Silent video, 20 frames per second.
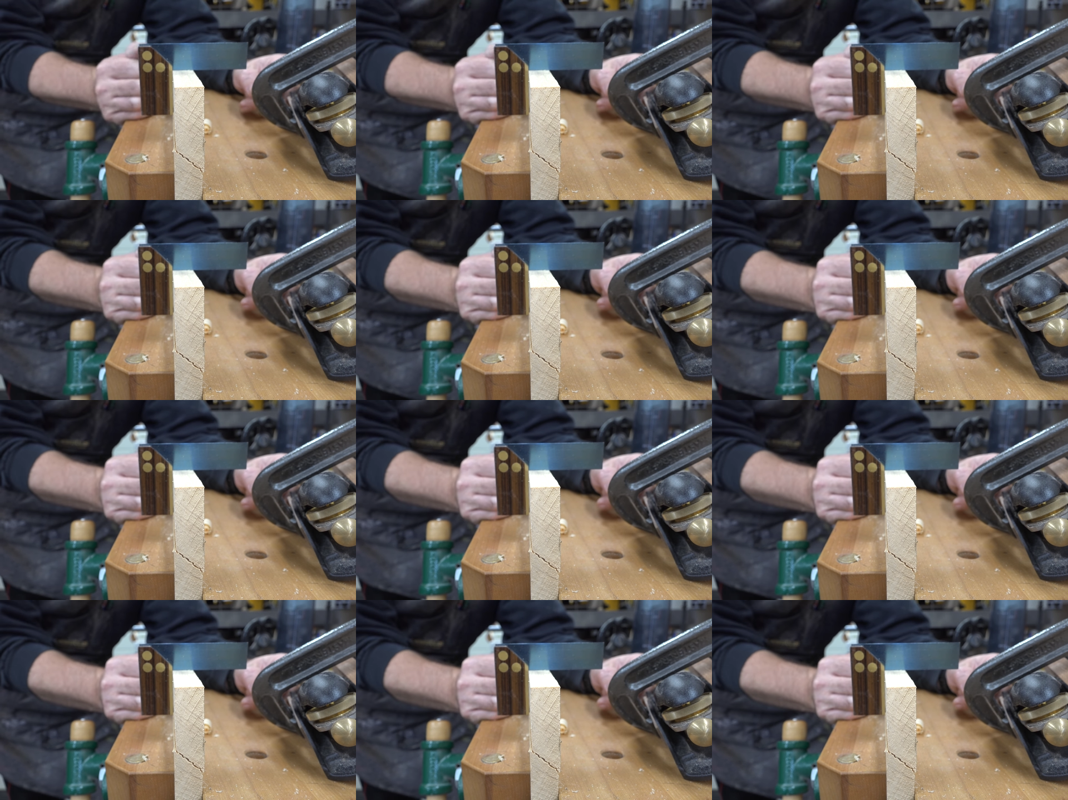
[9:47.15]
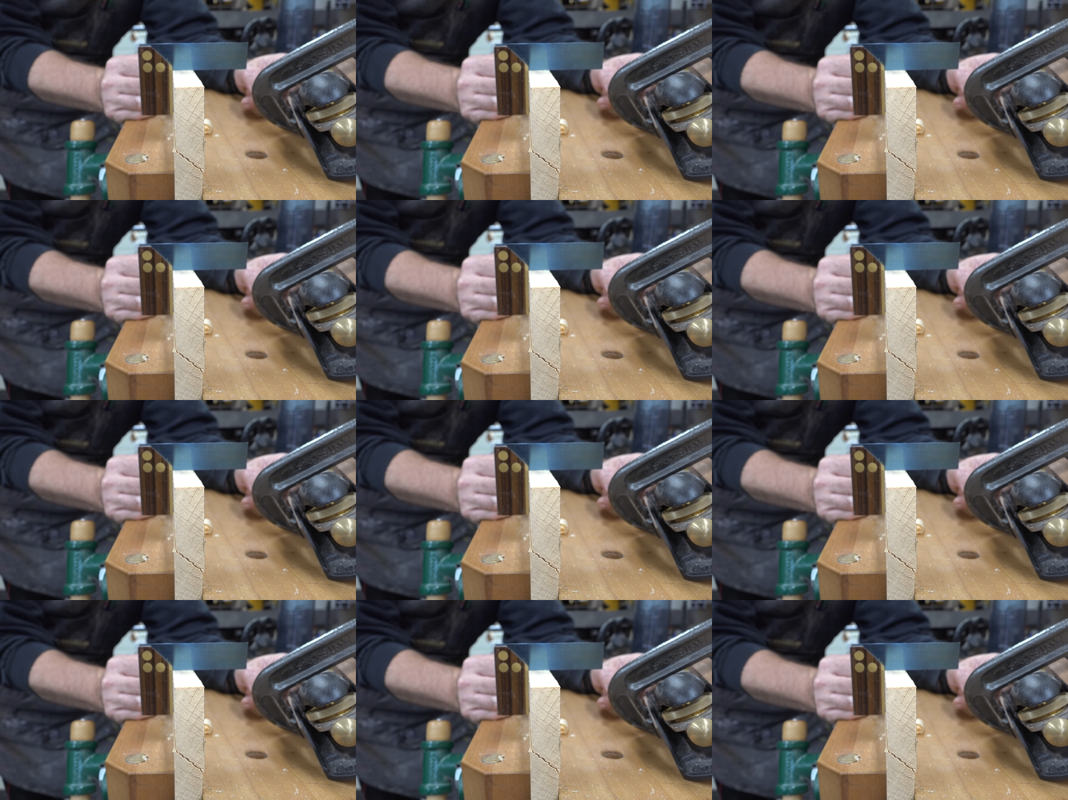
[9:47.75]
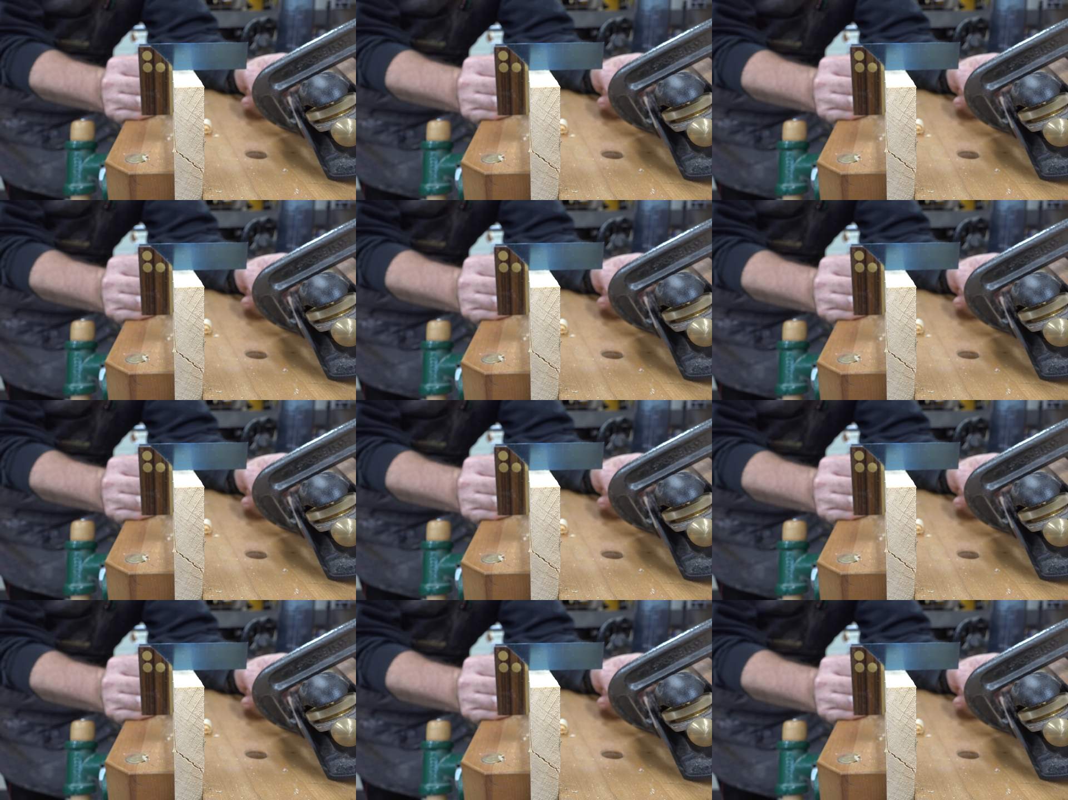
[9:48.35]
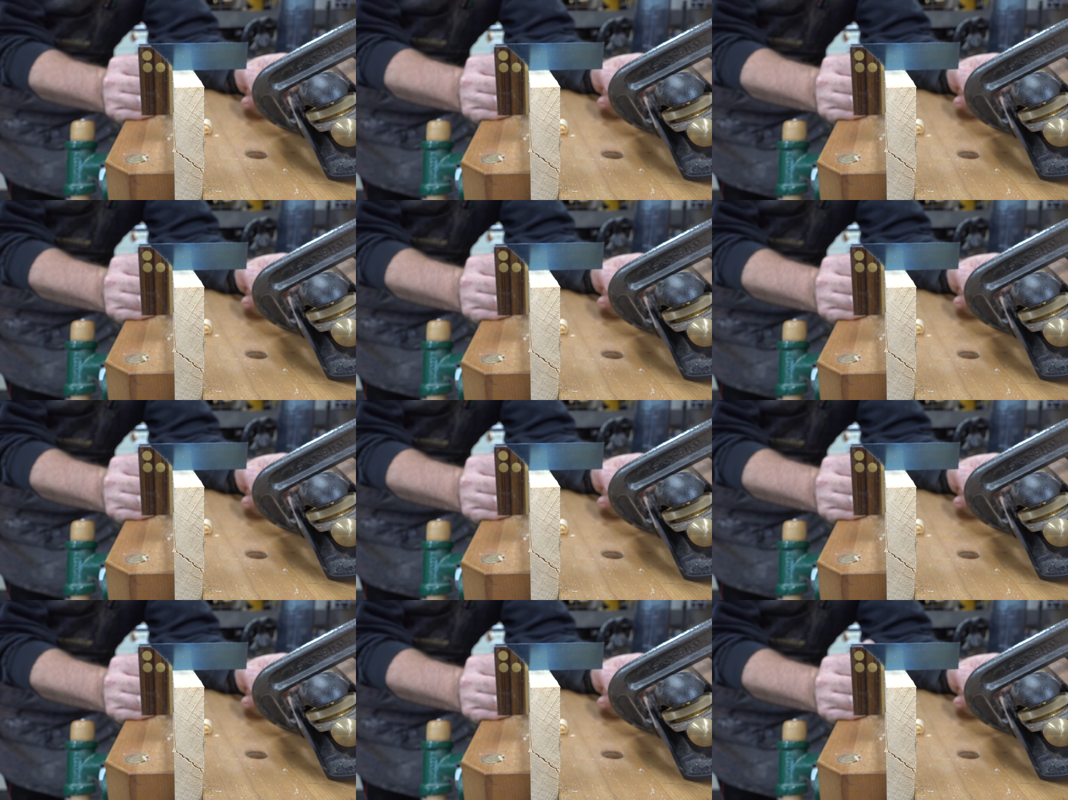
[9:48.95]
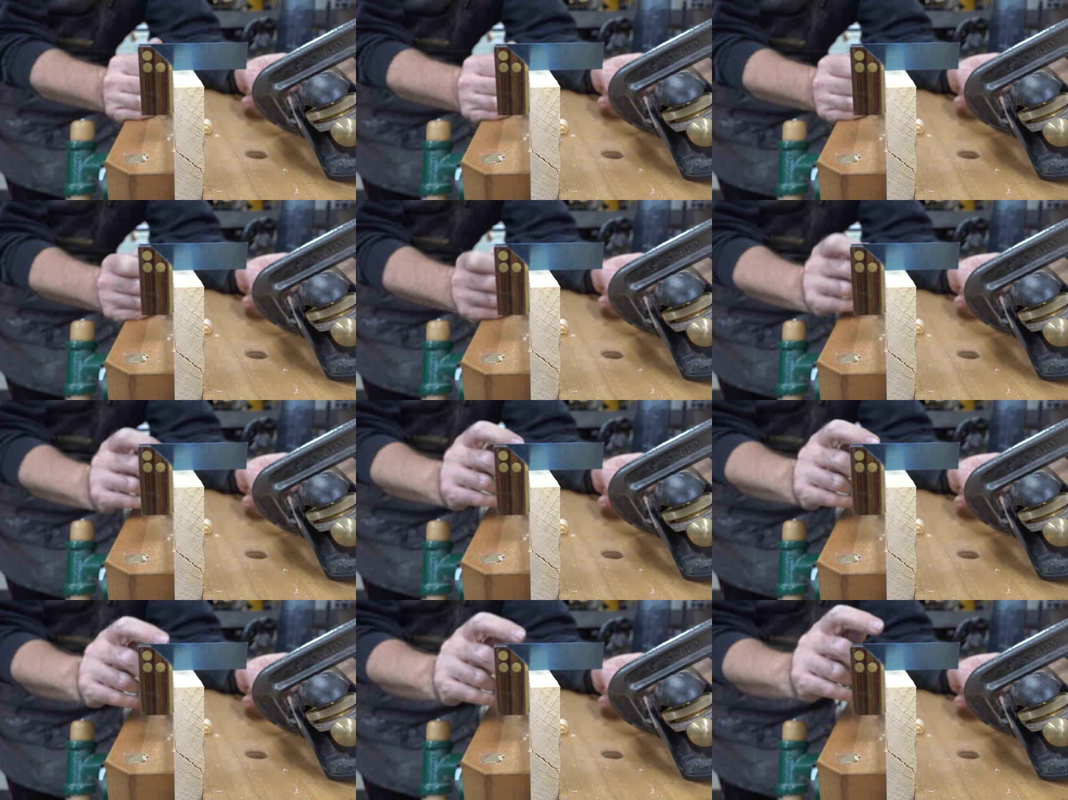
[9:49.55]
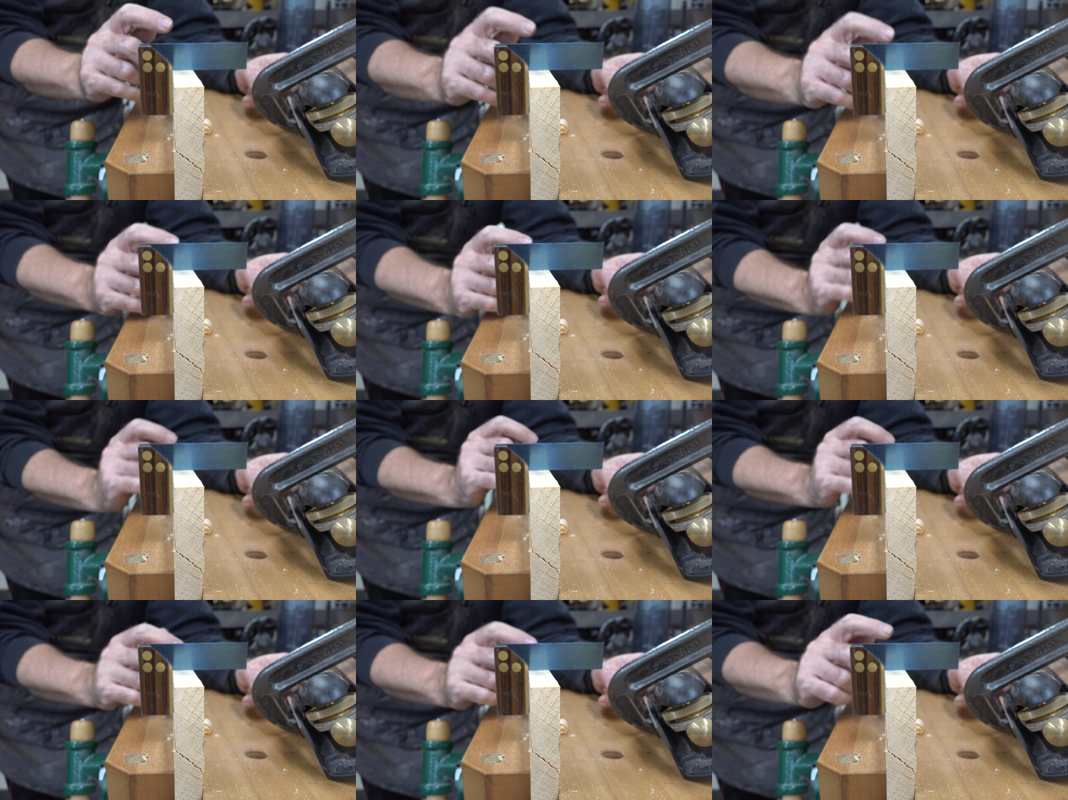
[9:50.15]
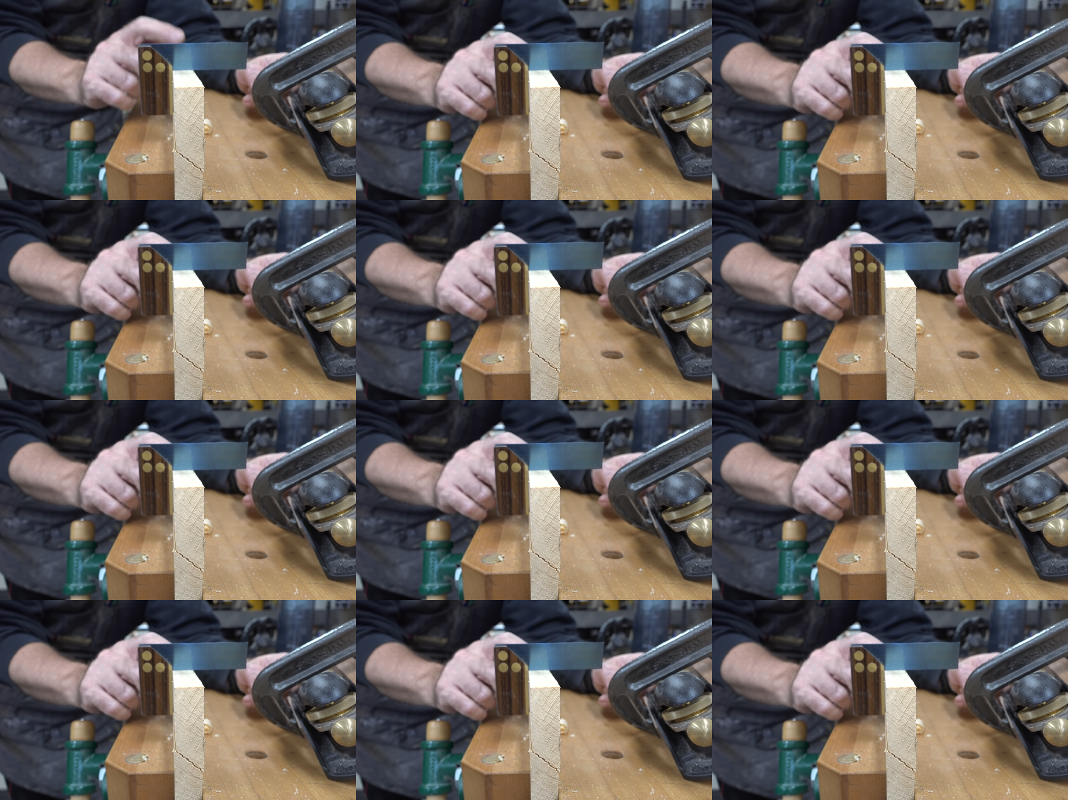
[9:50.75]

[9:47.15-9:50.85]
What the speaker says: [unreadable: no face in view]